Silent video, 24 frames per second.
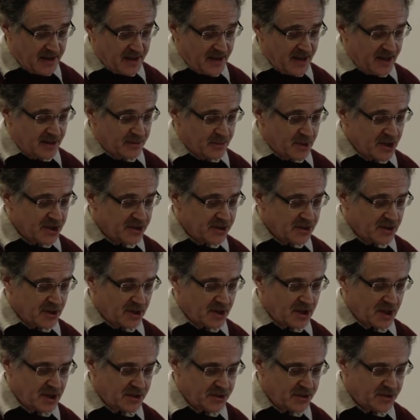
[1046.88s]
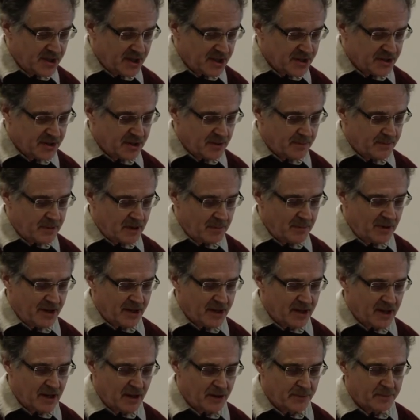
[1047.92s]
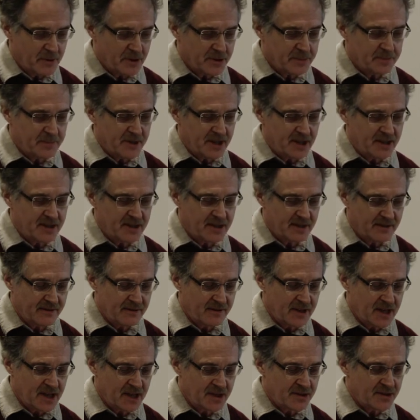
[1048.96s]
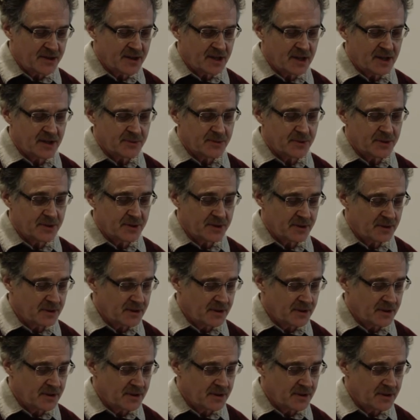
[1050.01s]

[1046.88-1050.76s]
In Western countries, the public health perspective gained ground